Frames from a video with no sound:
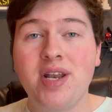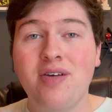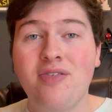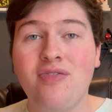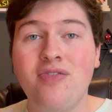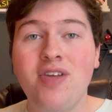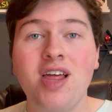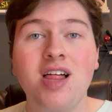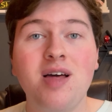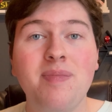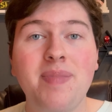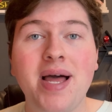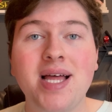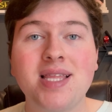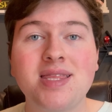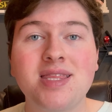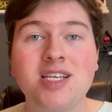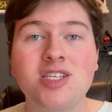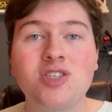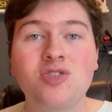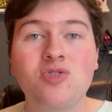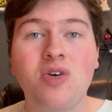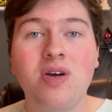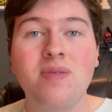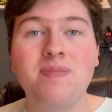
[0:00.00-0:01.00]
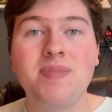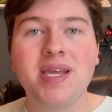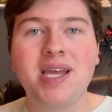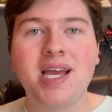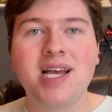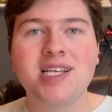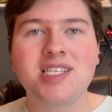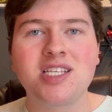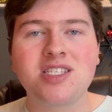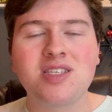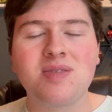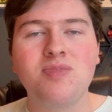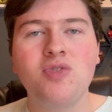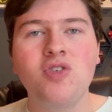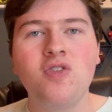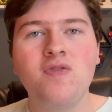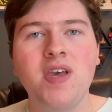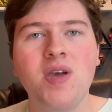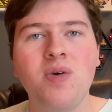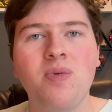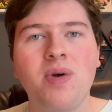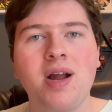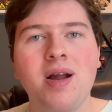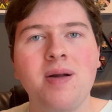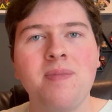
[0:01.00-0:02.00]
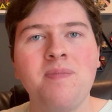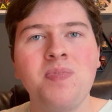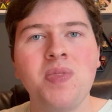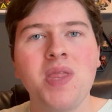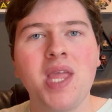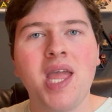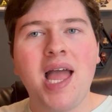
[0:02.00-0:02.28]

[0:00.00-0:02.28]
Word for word: to feel about this one because it's a movie where